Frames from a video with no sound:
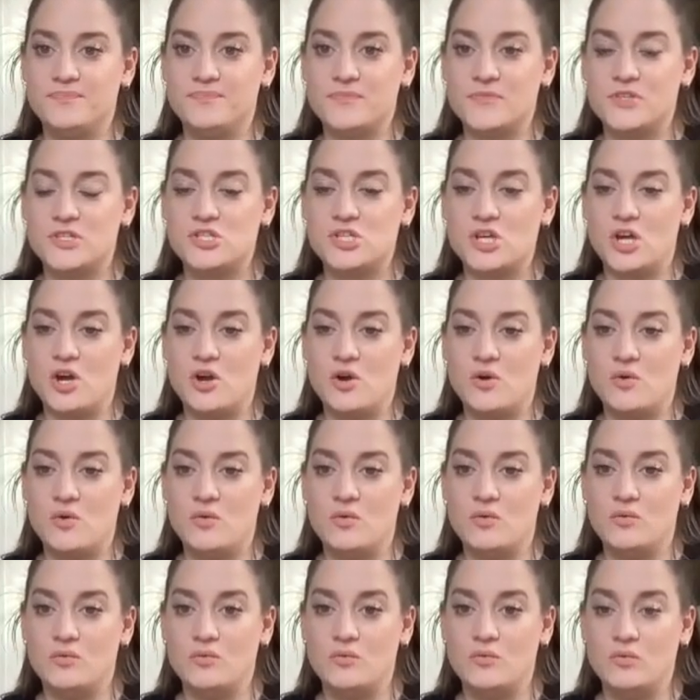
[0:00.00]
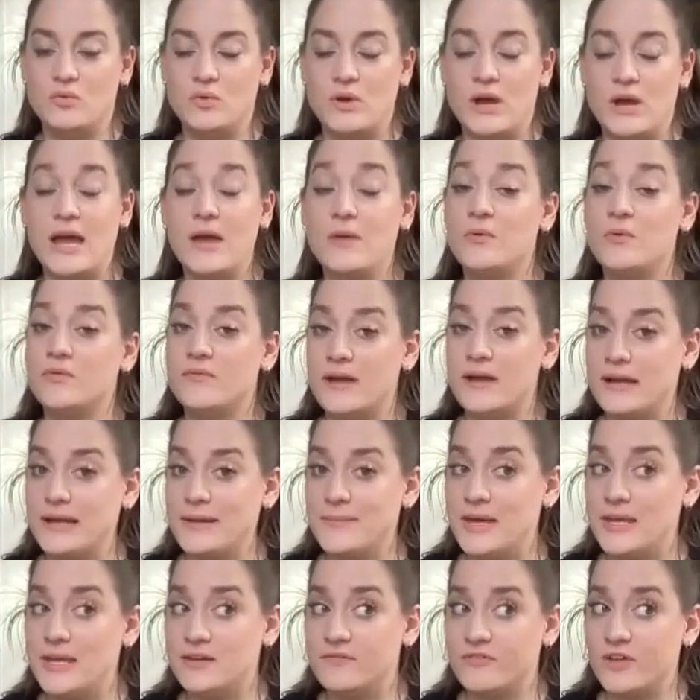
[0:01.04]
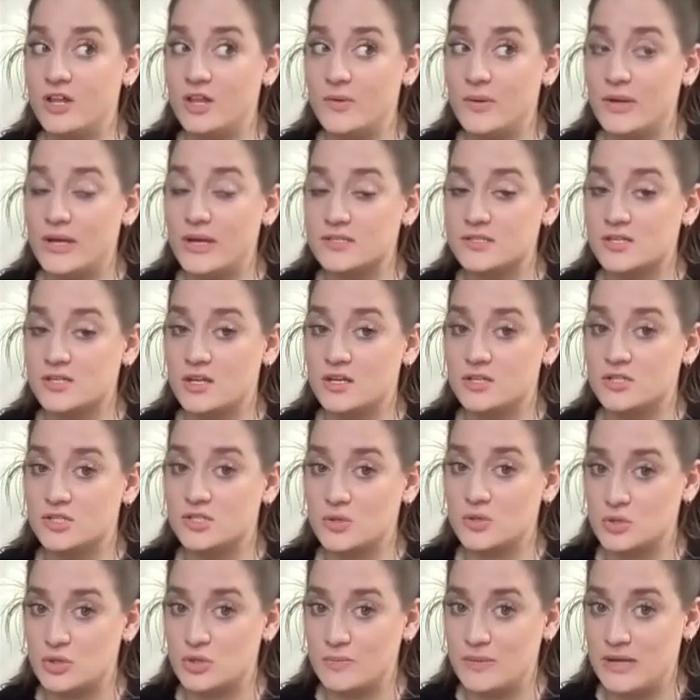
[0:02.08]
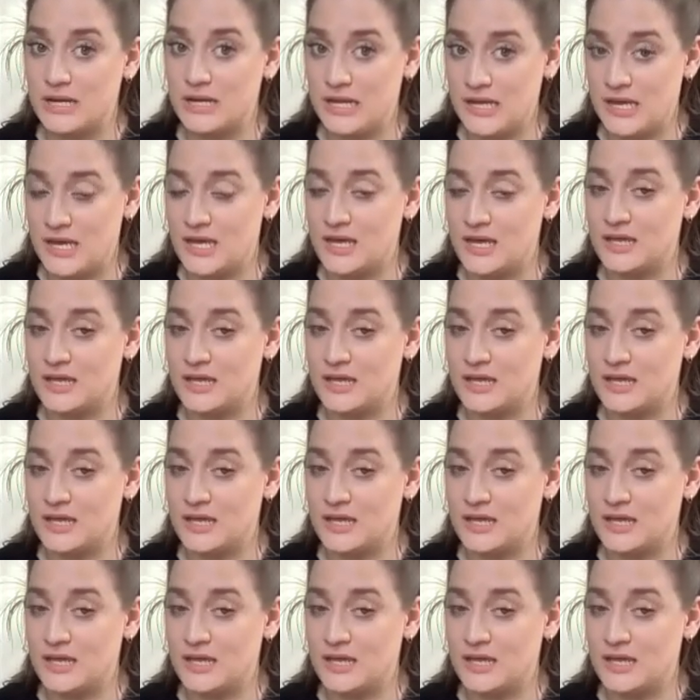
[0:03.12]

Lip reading: So I would recommend following us on social media